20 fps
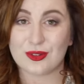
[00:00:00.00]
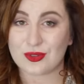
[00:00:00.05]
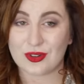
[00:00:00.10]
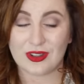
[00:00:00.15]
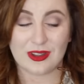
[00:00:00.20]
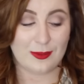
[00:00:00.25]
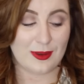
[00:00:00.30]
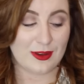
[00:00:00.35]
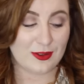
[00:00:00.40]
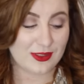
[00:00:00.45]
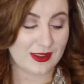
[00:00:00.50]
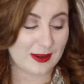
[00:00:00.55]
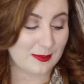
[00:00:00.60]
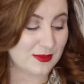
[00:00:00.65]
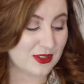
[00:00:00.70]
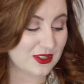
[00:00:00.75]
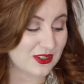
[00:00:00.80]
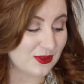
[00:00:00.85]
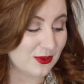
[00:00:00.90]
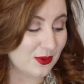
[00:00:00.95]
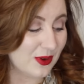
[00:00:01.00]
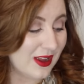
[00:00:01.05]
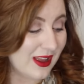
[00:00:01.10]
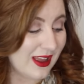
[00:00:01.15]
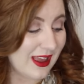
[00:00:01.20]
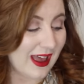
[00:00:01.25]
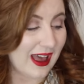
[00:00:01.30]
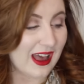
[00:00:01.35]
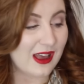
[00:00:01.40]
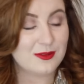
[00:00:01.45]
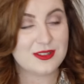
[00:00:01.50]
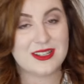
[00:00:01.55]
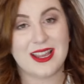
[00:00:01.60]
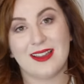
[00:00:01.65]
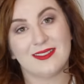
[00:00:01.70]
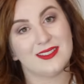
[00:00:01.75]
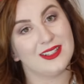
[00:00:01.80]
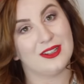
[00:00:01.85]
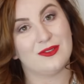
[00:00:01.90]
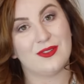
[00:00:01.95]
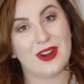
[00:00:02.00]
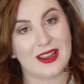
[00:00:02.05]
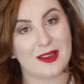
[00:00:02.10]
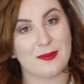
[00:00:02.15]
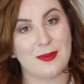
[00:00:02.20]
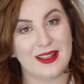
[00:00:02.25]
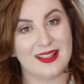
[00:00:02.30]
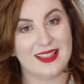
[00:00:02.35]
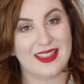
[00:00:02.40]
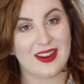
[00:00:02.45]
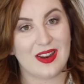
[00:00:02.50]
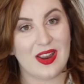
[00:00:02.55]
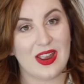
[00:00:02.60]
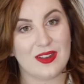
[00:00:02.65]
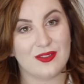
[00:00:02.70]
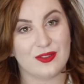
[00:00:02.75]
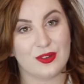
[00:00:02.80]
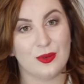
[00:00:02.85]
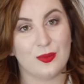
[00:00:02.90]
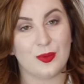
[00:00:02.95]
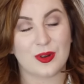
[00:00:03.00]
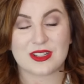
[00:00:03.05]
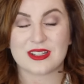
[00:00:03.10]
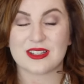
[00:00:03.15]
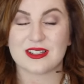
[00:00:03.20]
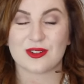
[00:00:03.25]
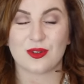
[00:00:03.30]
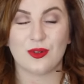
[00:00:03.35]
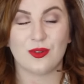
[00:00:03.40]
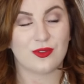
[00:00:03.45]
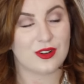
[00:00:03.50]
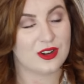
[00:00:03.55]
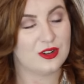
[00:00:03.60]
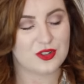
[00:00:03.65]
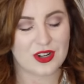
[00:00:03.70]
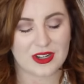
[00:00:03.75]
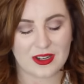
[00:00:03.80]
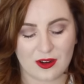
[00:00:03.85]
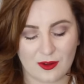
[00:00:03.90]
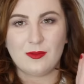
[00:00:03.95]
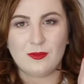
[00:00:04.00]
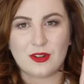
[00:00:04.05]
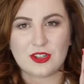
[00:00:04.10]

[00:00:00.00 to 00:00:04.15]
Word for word: It's really well themed. So I would definitely recommend there if you wanted to go for a drink.